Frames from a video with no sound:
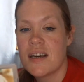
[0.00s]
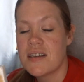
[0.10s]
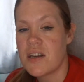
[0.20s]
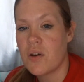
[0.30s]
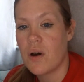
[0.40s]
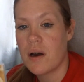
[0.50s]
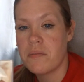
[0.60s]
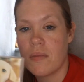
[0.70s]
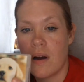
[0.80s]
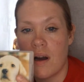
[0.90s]
So
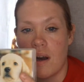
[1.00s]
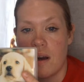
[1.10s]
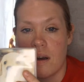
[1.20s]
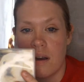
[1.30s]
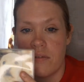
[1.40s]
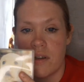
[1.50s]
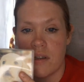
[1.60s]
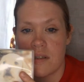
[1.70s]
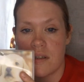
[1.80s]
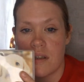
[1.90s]
if you
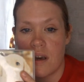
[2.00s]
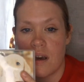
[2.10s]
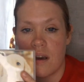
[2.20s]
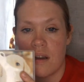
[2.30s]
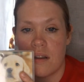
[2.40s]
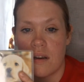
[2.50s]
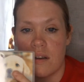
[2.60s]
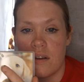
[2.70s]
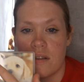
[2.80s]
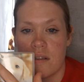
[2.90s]
can see there, look,
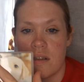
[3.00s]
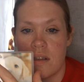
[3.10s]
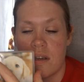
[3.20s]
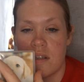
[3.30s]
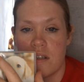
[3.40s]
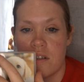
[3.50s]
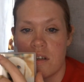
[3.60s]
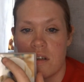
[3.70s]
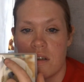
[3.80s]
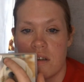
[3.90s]
you can see the
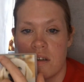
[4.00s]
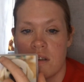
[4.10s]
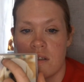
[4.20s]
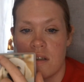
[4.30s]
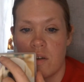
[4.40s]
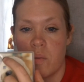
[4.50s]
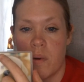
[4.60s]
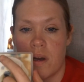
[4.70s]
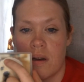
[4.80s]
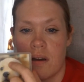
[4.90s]
condition is a little
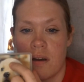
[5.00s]
bit.